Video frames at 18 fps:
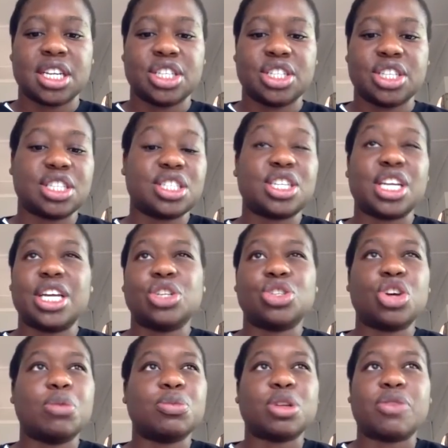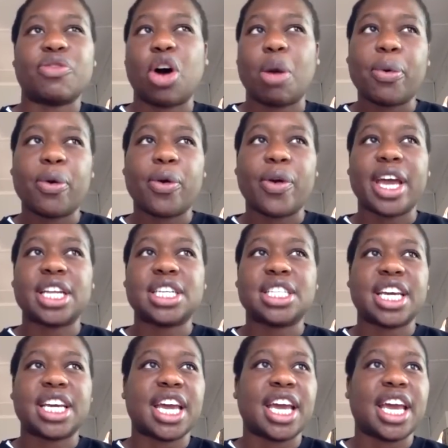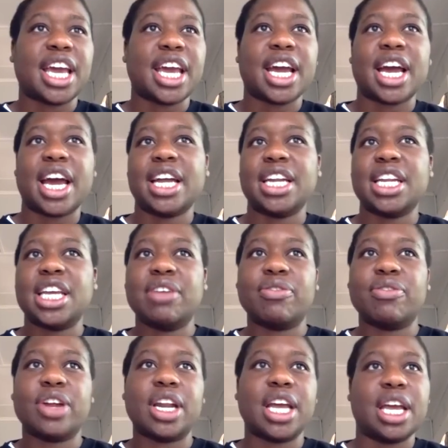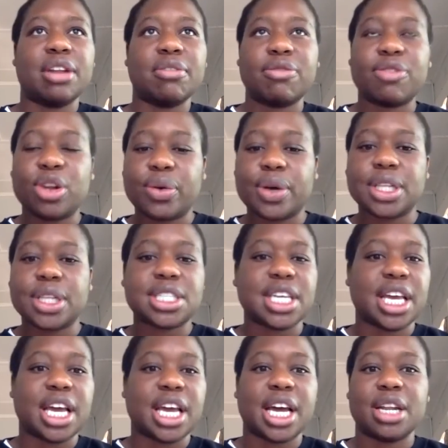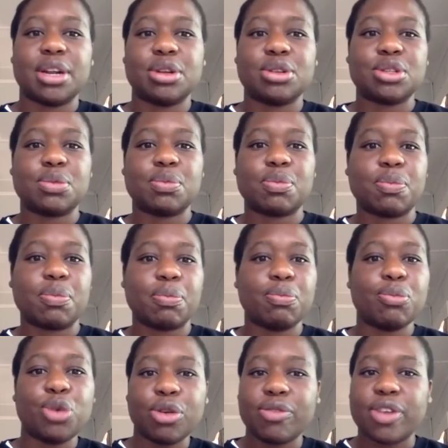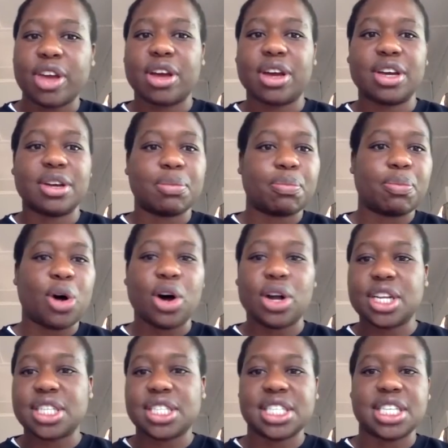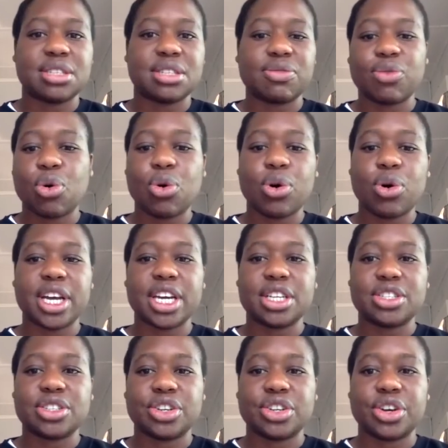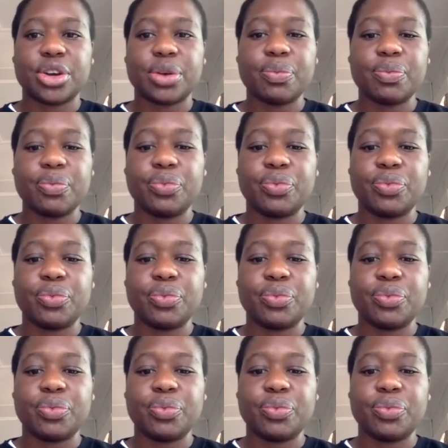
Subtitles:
just in terms of optimizing and even influencing and moving policies forward, you know?